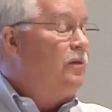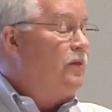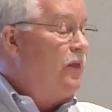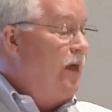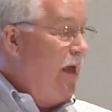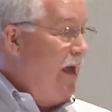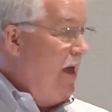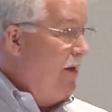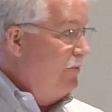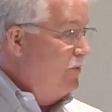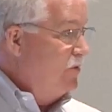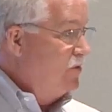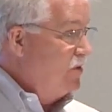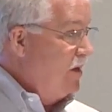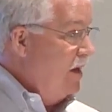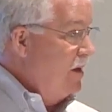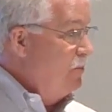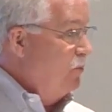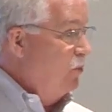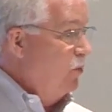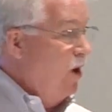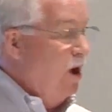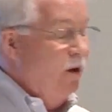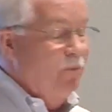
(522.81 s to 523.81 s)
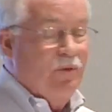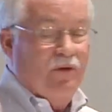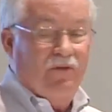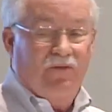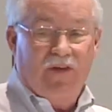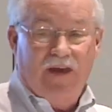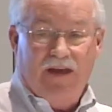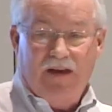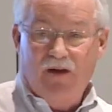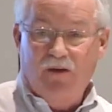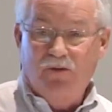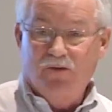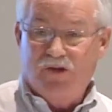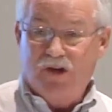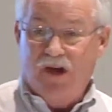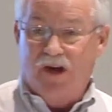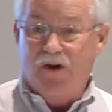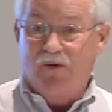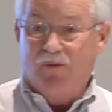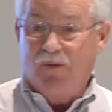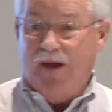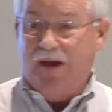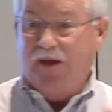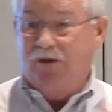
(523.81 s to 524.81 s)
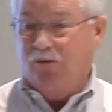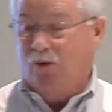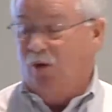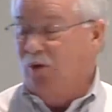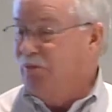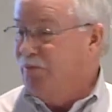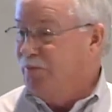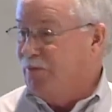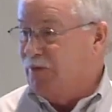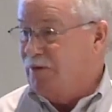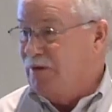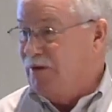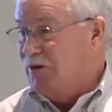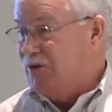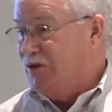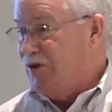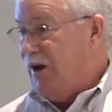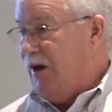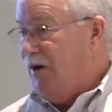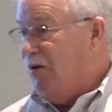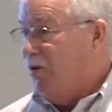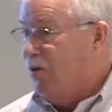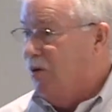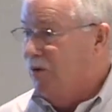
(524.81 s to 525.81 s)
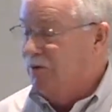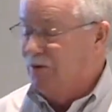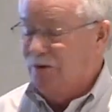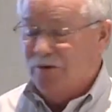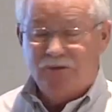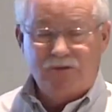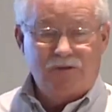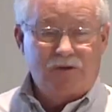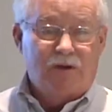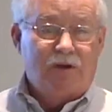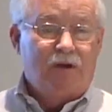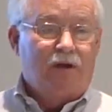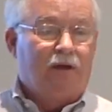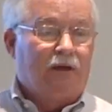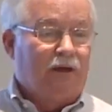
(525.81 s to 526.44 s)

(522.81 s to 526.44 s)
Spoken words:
They have the same problem. If they don't generate growth for their shareholders,